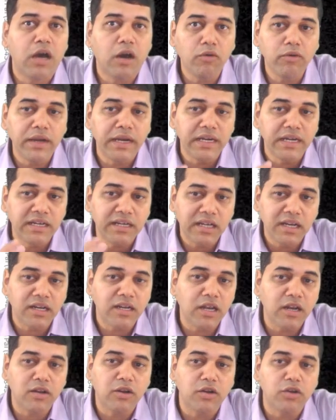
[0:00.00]
How
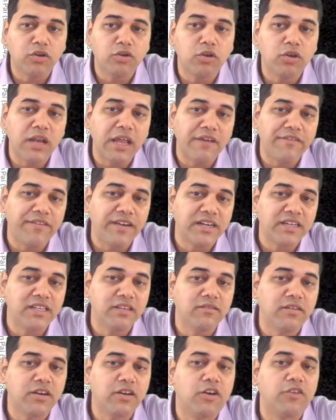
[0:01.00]
internal control affect
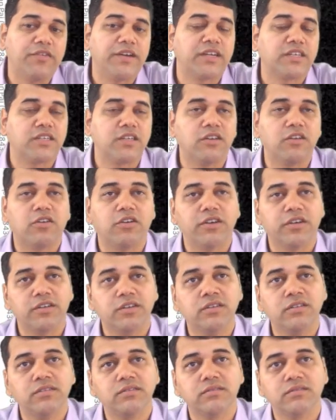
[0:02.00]
the work of external auditor?